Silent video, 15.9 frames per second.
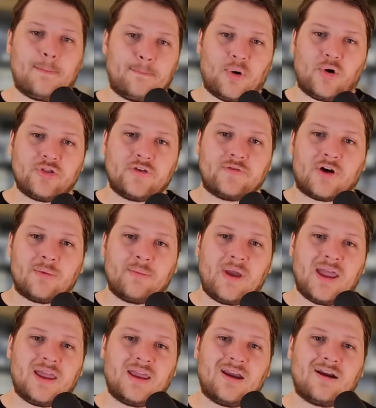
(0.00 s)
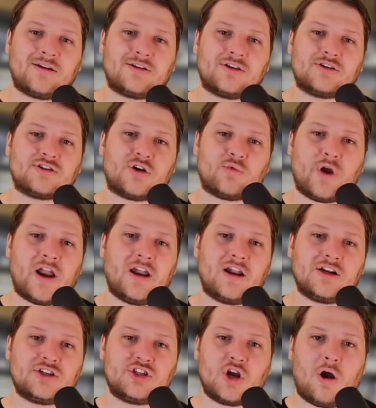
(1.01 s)
both of our main characters are ready
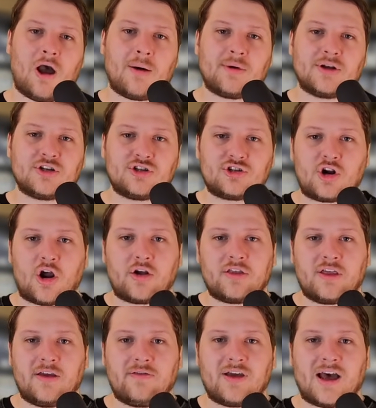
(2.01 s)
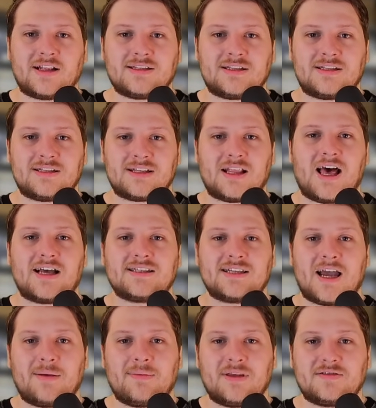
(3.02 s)
to show how much stronger they've gotten since the last
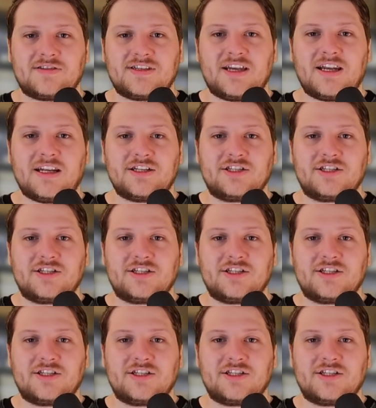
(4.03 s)
time they've seen each